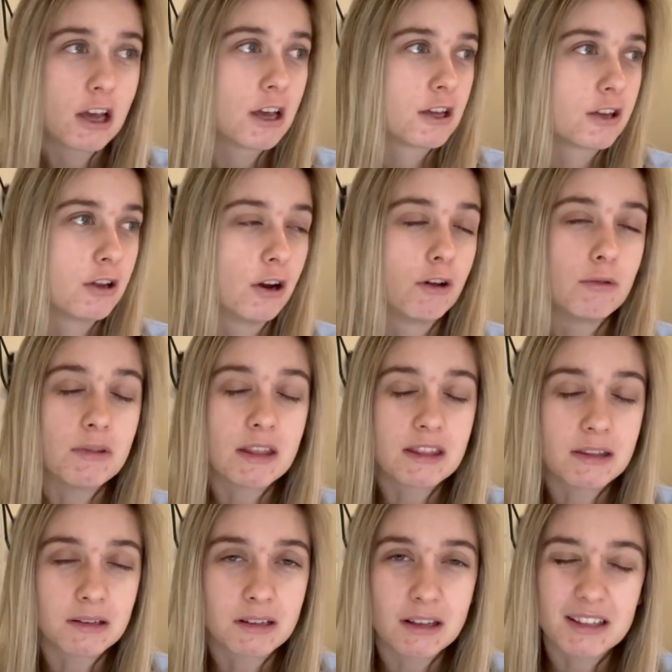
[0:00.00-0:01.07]
You know,
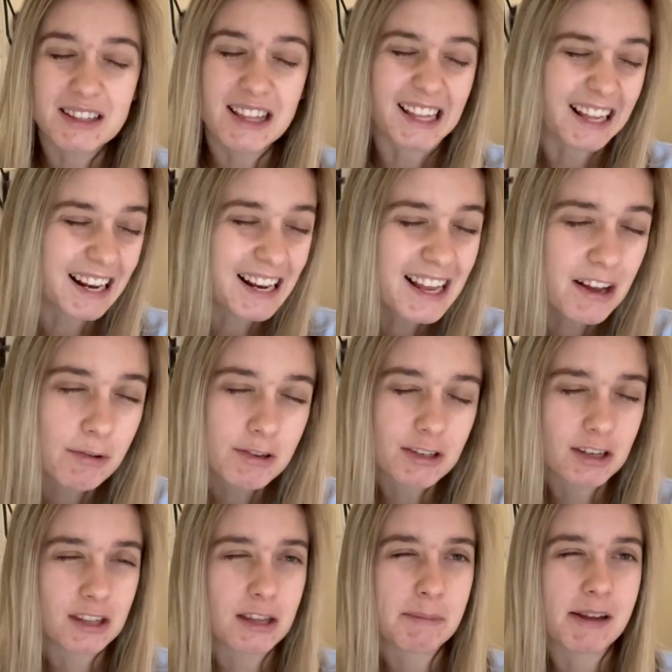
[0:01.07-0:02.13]
the
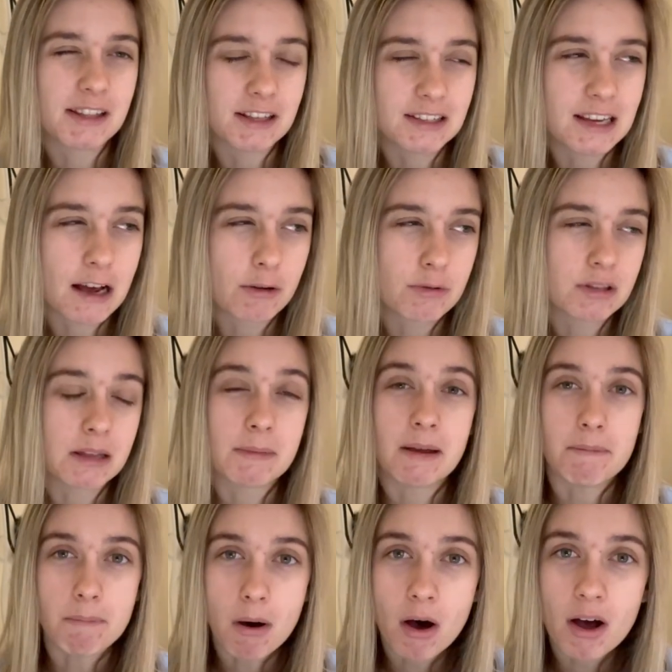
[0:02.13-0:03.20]
clearances they made, the tackles they
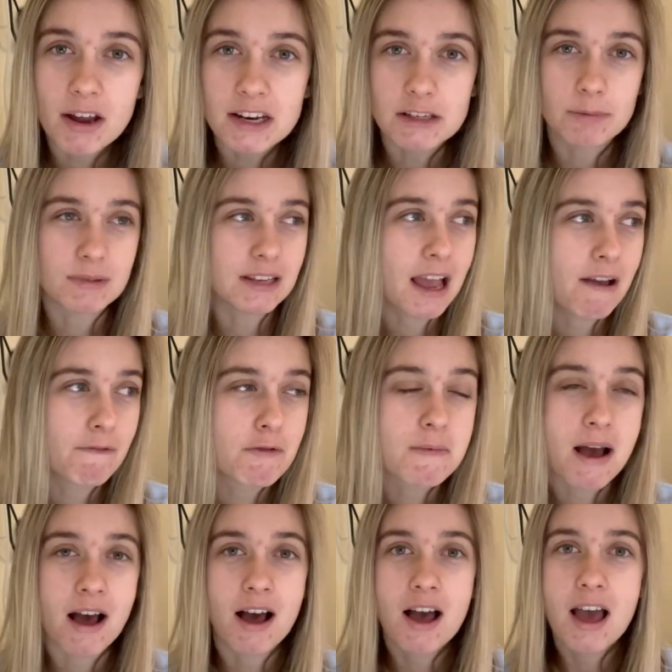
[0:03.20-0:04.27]
made. Martinez was
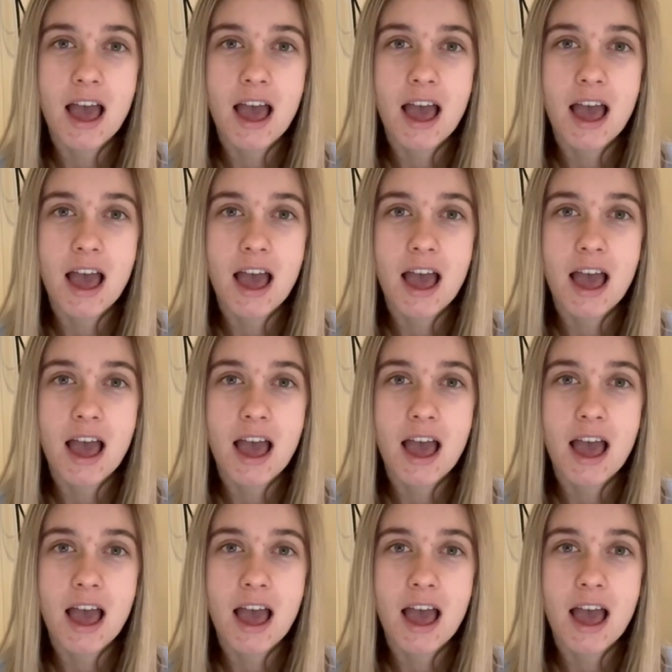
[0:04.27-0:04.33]
everywhere.